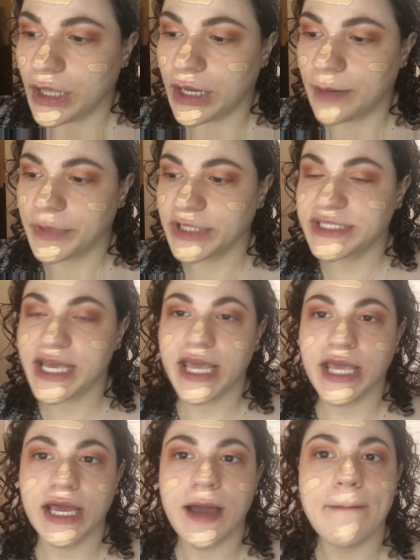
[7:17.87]
I'm going to
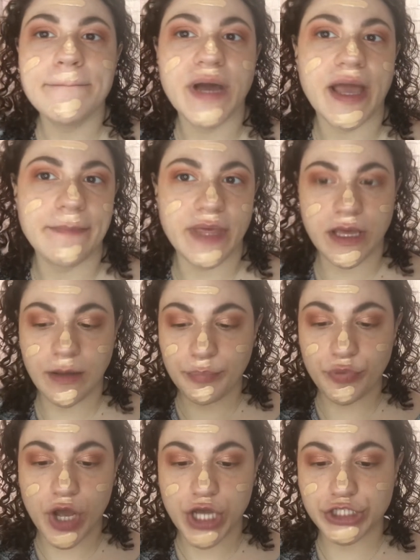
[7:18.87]
take my makeup
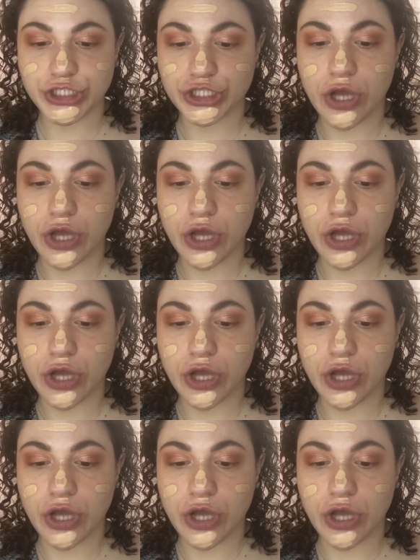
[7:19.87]
brush,